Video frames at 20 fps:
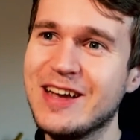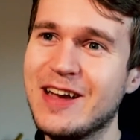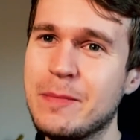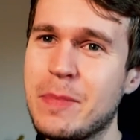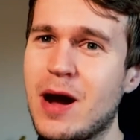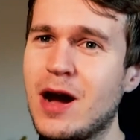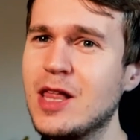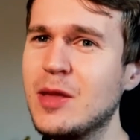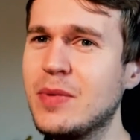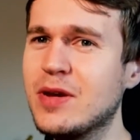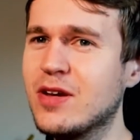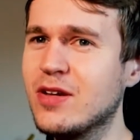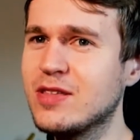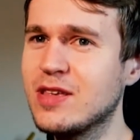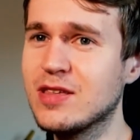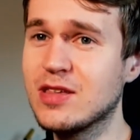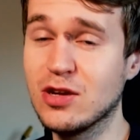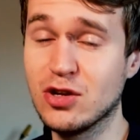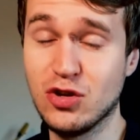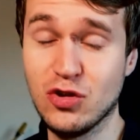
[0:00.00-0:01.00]
Partly because
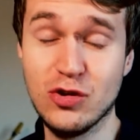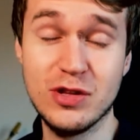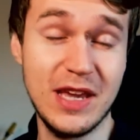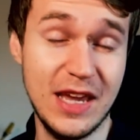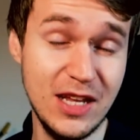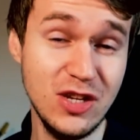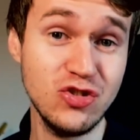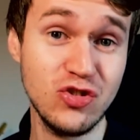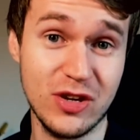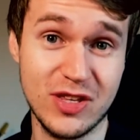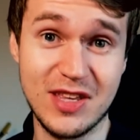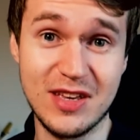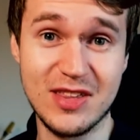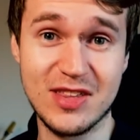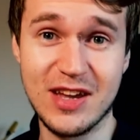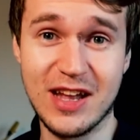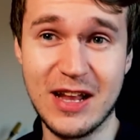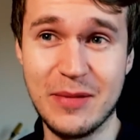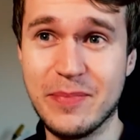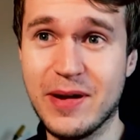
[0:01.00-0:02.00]
it's a good, interesting
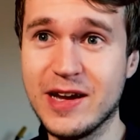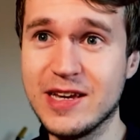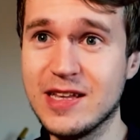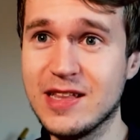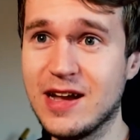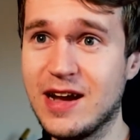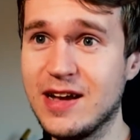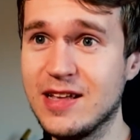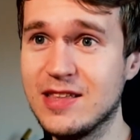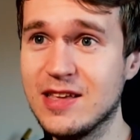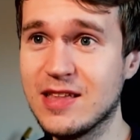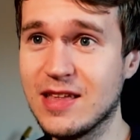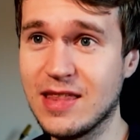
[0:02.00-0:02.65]
signing by United,